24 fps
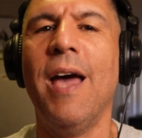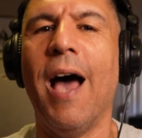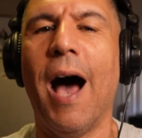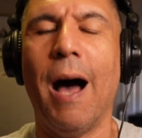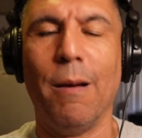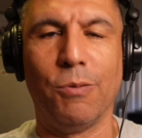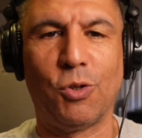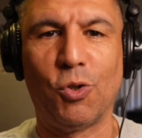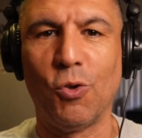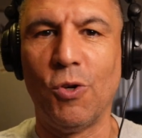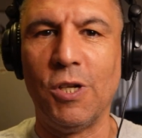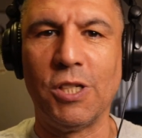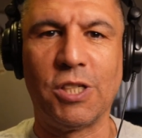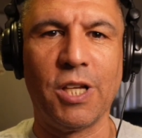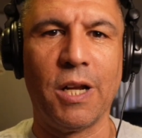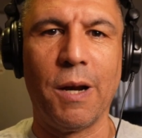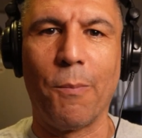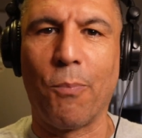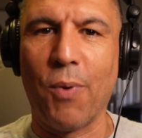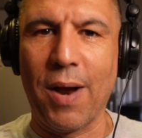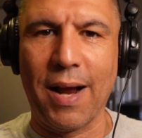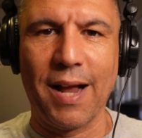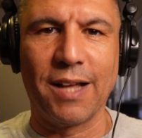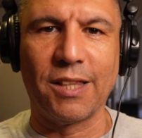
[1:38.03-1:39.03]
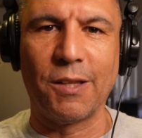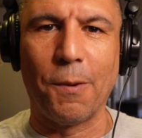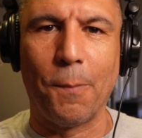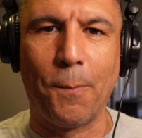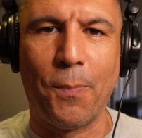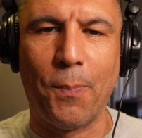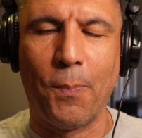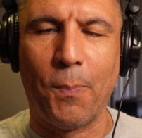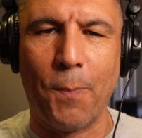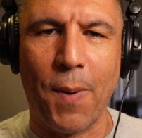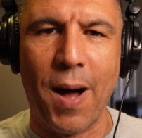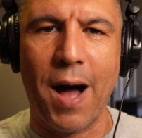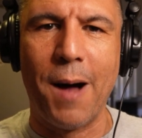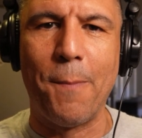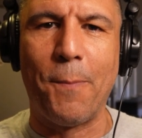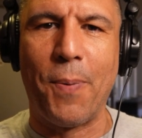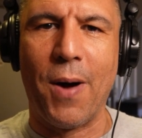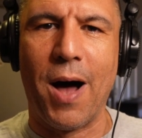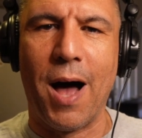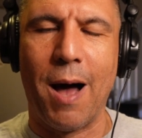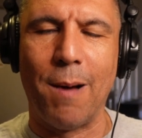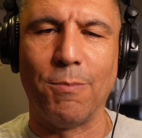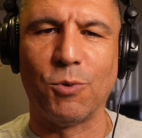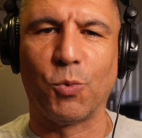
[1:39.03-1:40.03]
I'm sure he's going to break out the
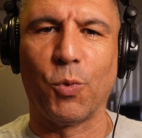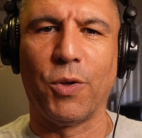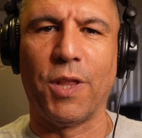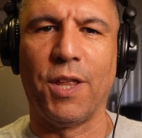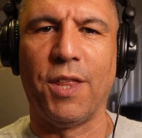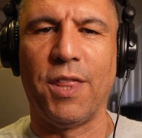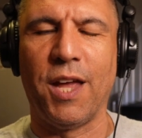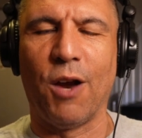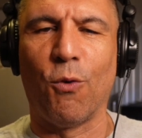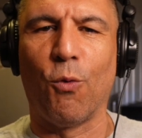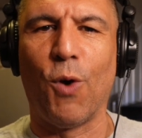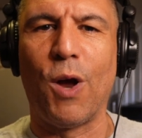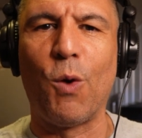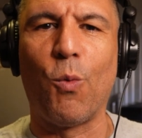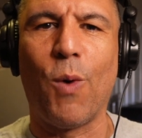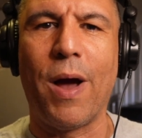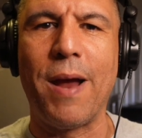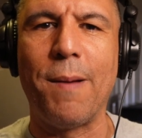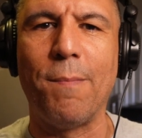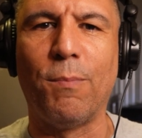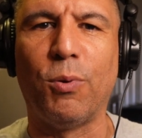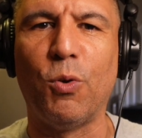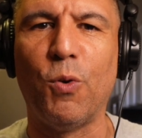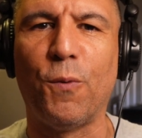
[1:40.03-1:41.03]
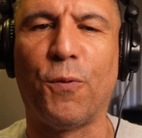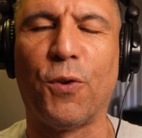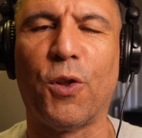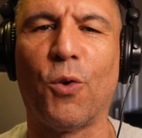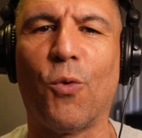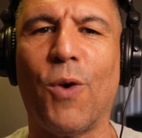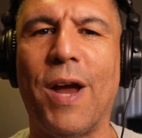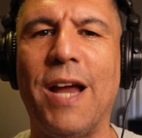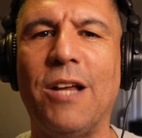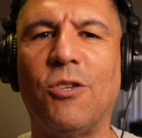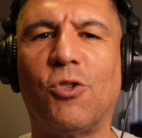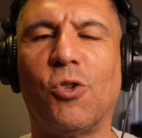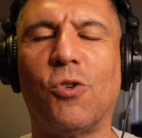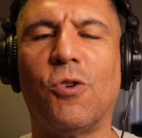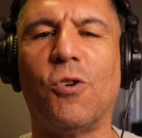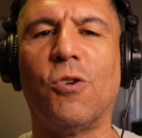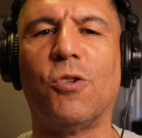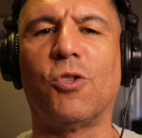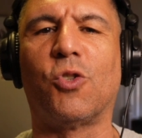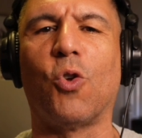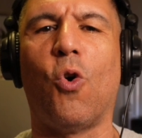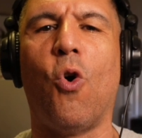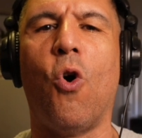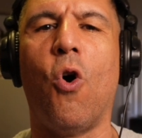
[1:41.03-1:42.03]
pom-poms, whether they're red, white, and blue for the
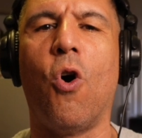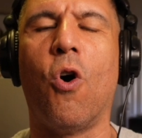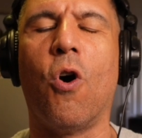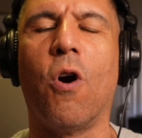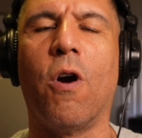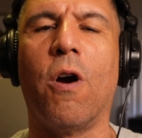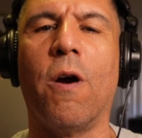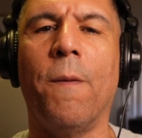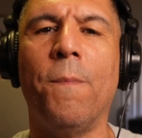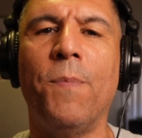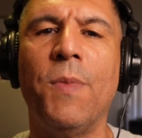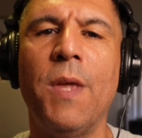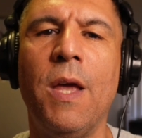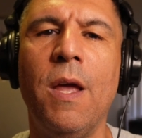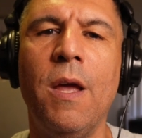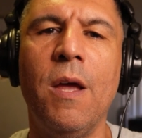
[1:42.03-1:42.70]
Rangers or